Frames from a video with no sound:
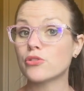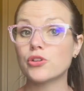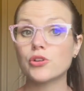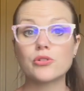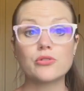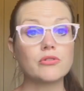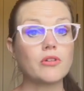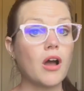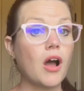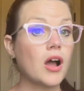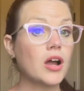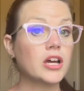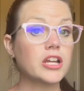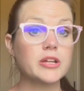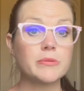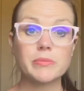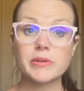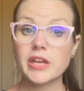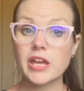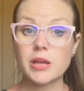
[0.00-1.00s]
you're not going to
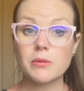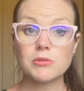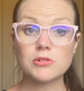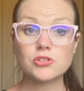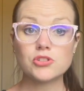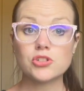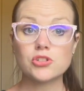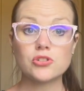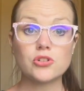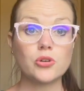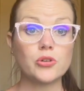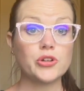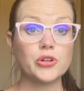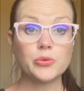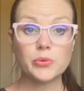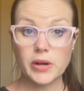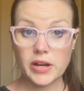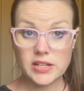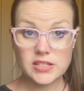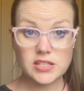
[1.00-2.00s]
be able to know your
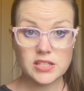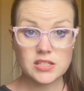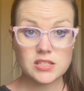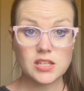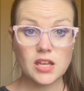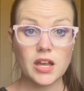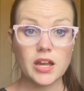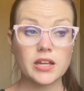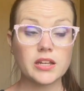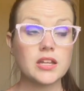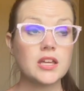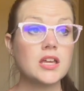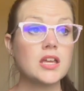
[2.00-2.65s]
rising sign,